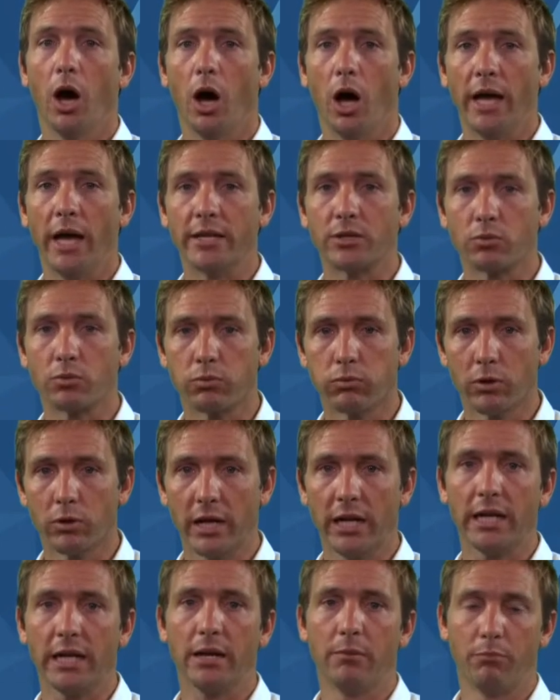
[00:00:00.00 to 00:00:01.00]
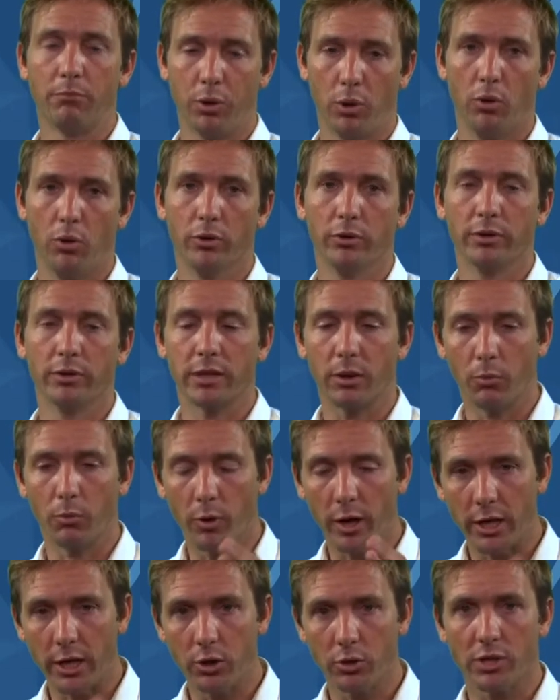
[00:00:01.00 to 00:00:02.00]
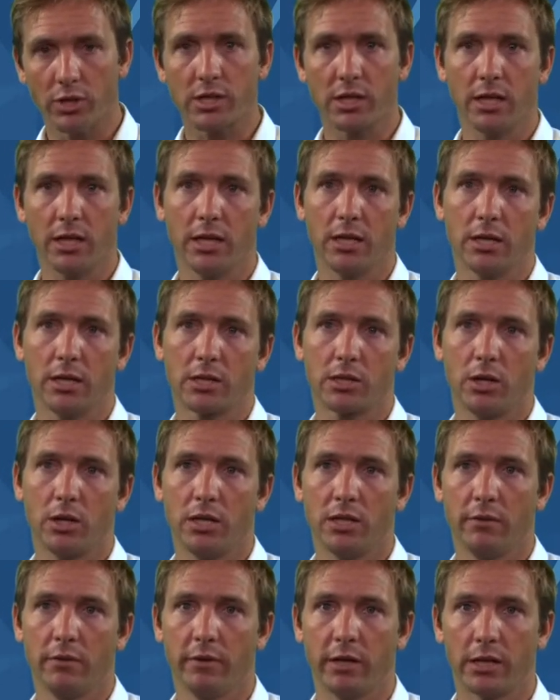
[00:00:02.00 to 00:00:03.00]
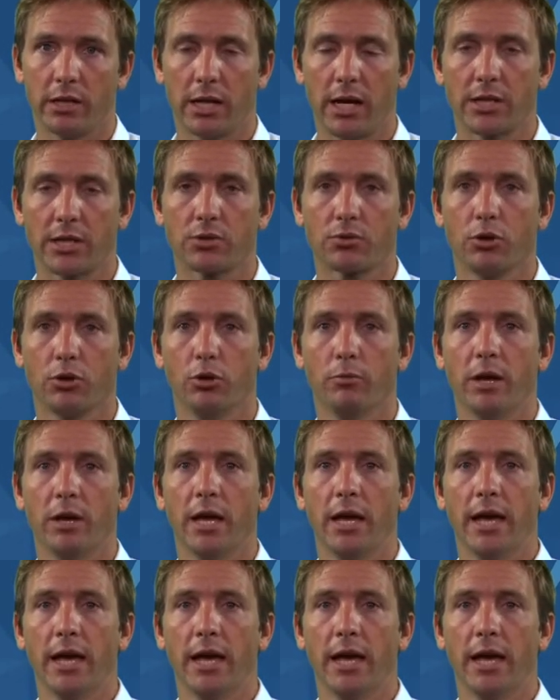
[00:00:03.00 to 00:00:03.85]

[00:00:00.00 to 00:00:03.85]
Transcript: It's really important that when you're sitting in a scientific classroom